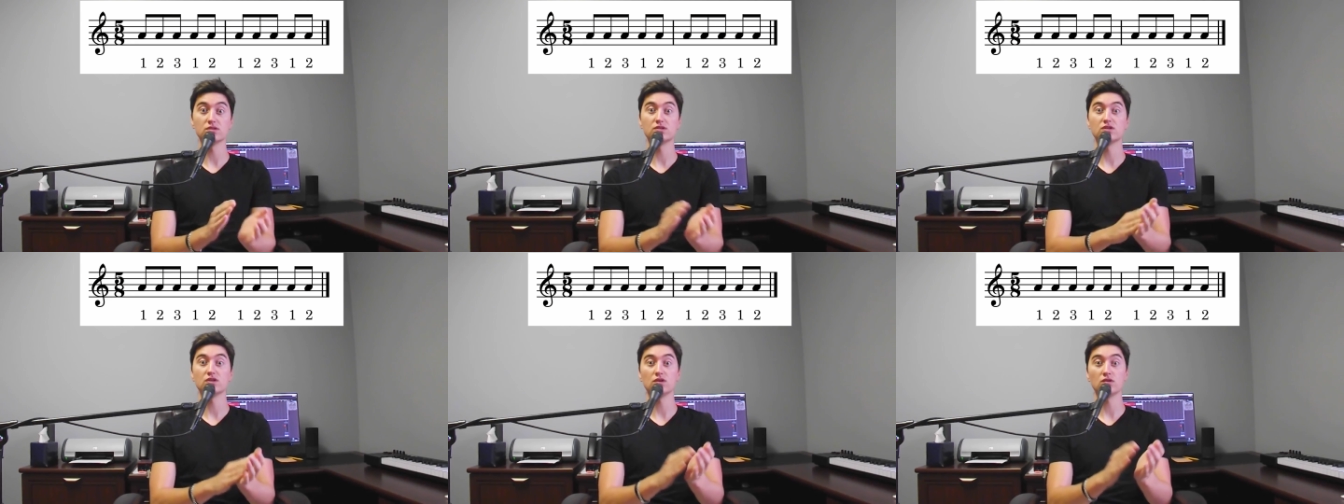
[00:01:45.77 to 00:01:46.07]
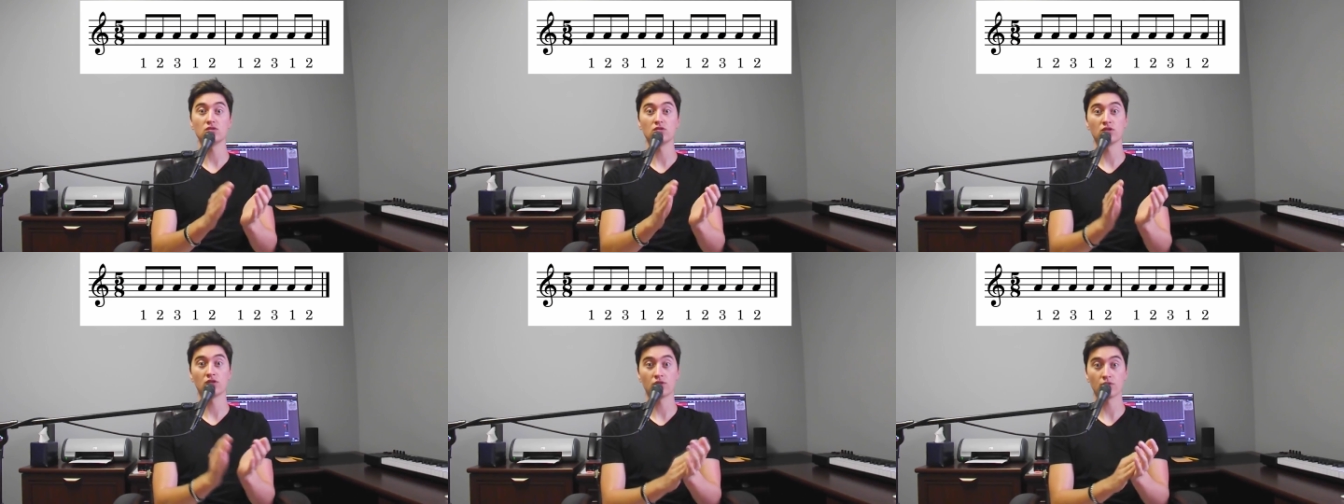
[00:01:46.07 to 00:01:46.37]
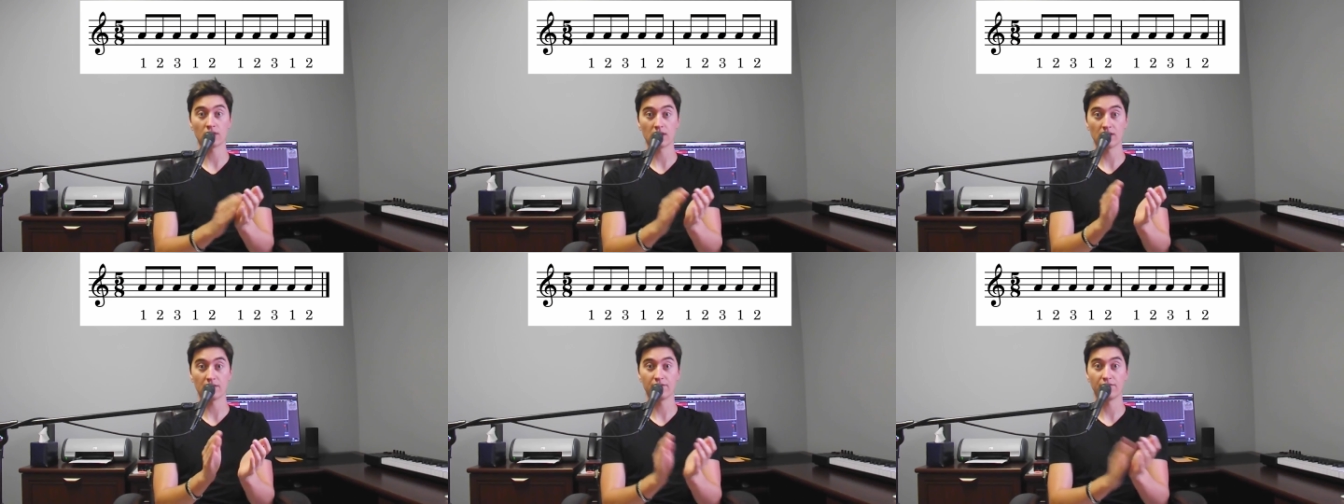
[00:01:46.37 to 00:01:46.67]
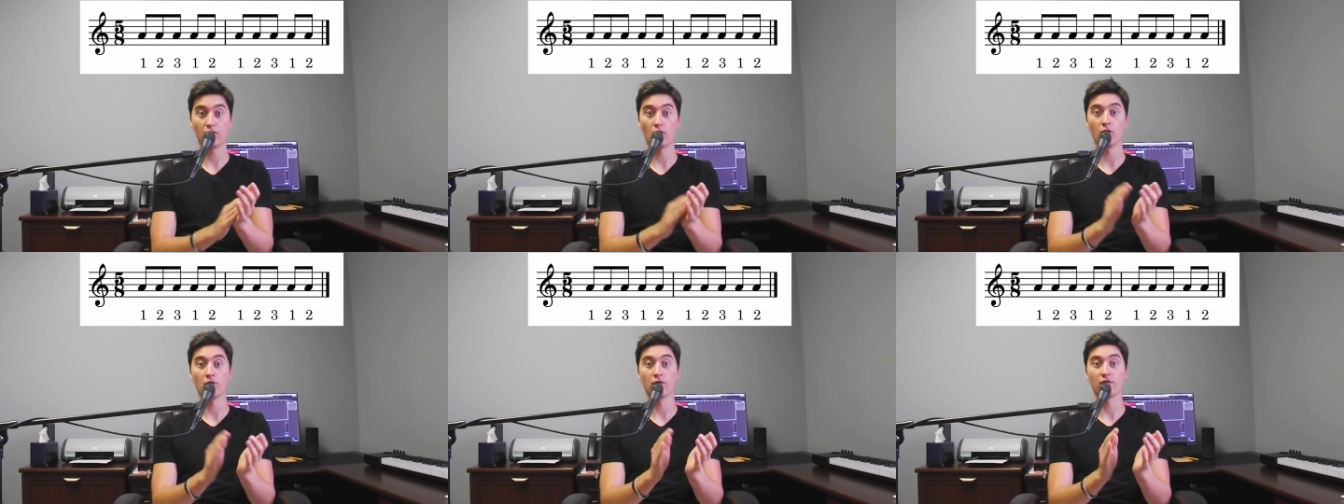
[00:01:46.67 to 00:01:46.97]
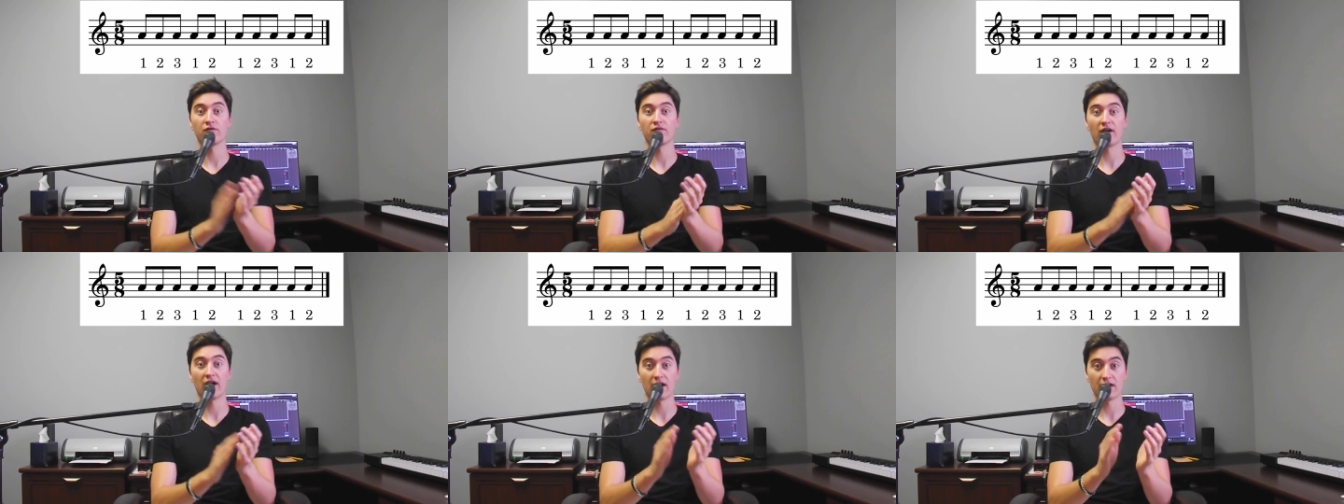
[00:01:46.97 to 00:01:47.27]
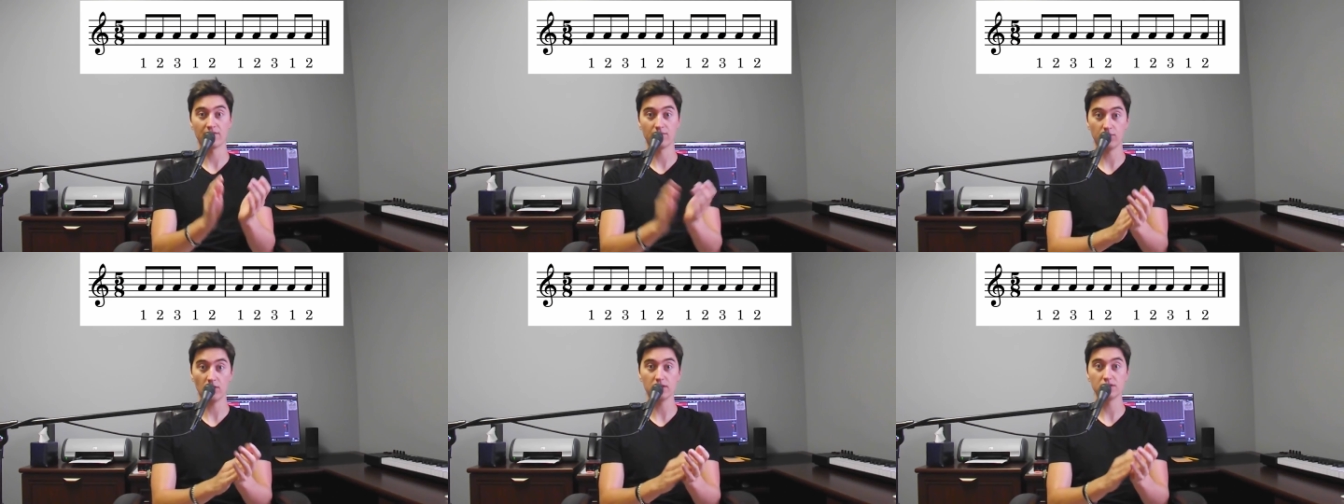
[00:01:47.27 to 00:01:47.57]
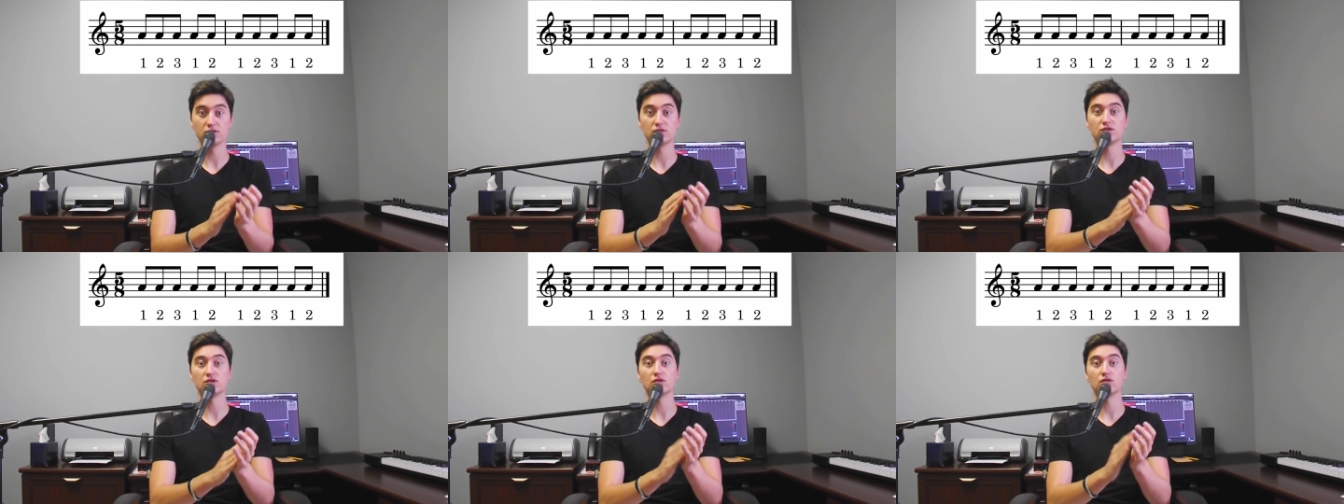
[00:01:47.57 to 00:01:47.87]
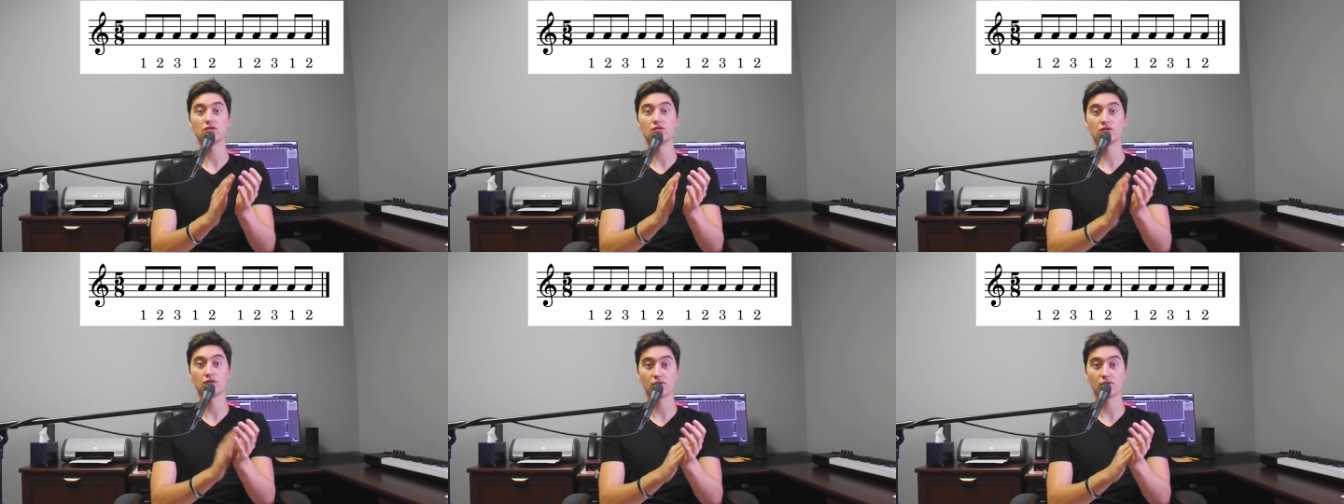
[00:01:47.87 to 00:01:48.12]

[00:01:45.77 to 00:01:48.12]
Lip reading: 2, 3, 4, 5, 1, 2,